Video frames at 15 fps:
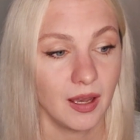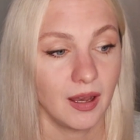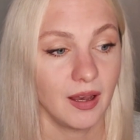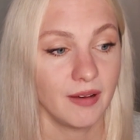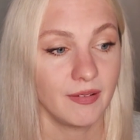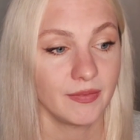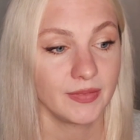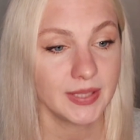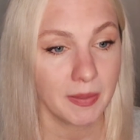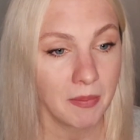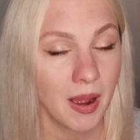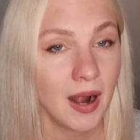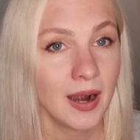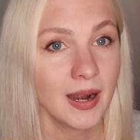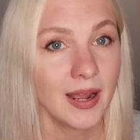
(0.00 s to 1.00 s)

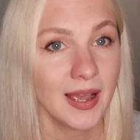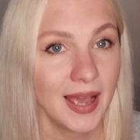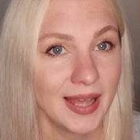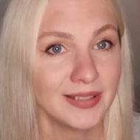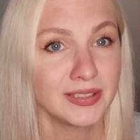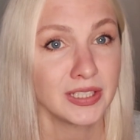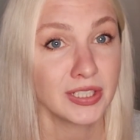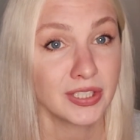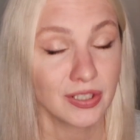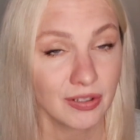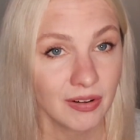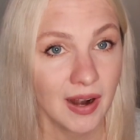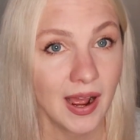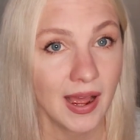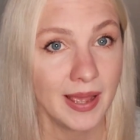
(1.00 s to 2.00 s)
Tamara had
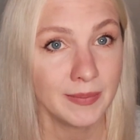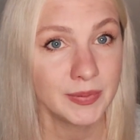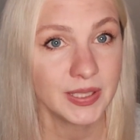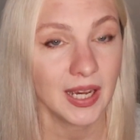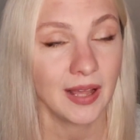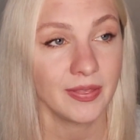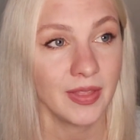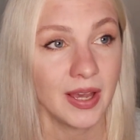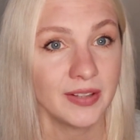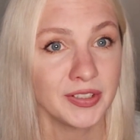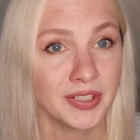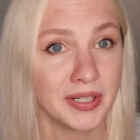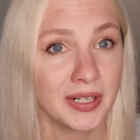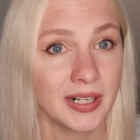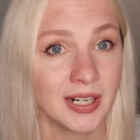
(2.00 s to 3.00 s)
described
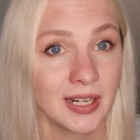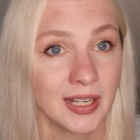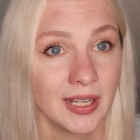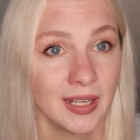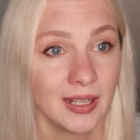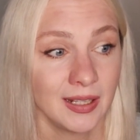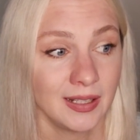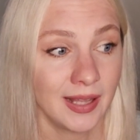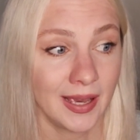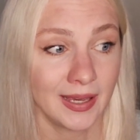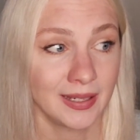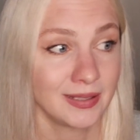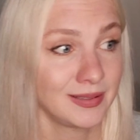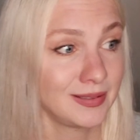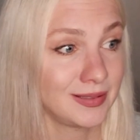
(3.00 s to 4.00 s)
another
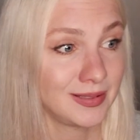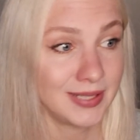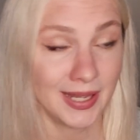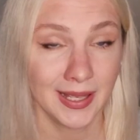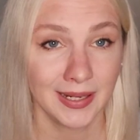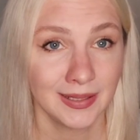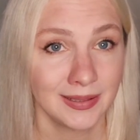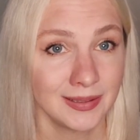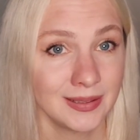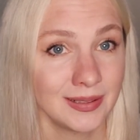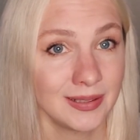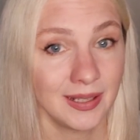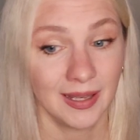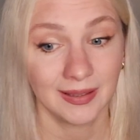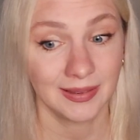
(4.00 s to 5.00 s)

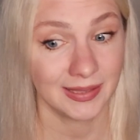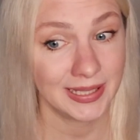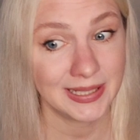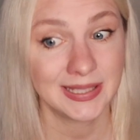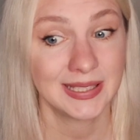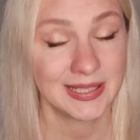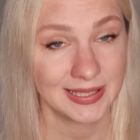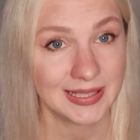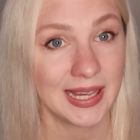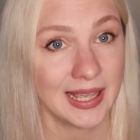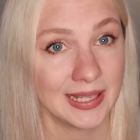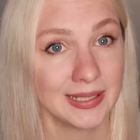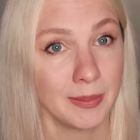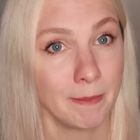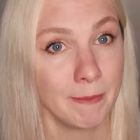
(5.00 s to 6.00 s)
at least
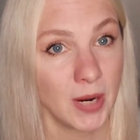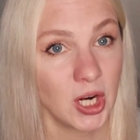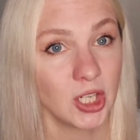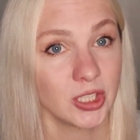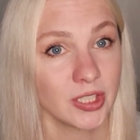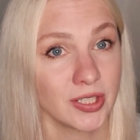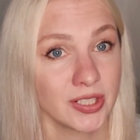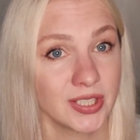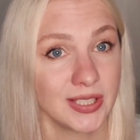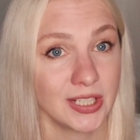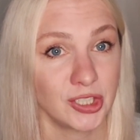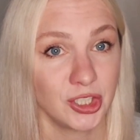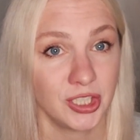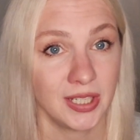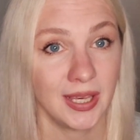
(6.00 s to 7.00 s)
10 murders
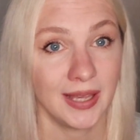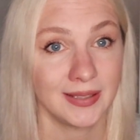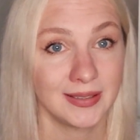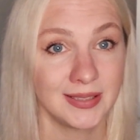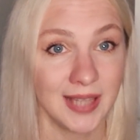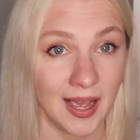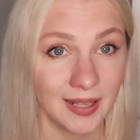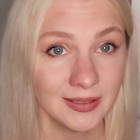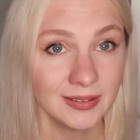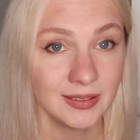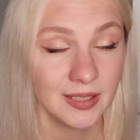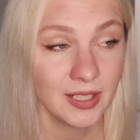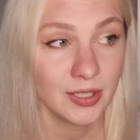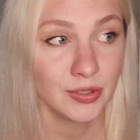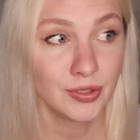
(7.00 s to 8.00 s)
that she had done
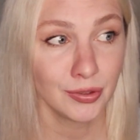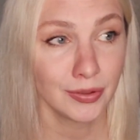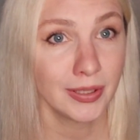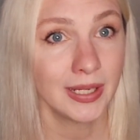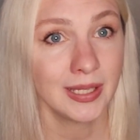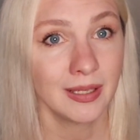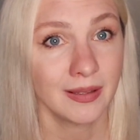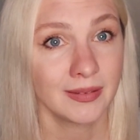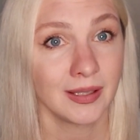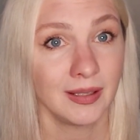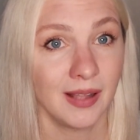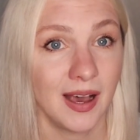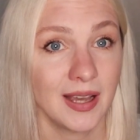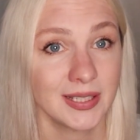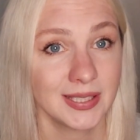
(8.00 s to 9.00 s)
during the
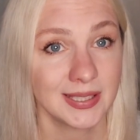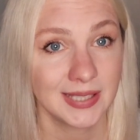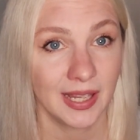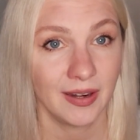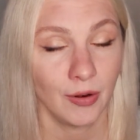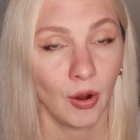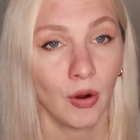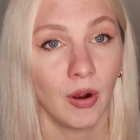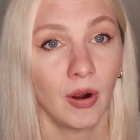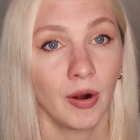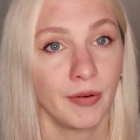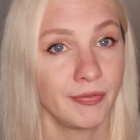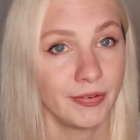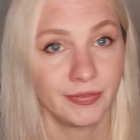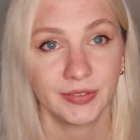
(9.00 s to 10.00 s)
last 10
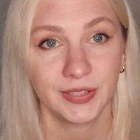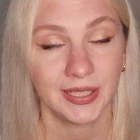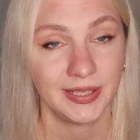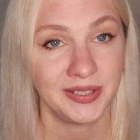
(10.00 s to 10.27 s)
or 15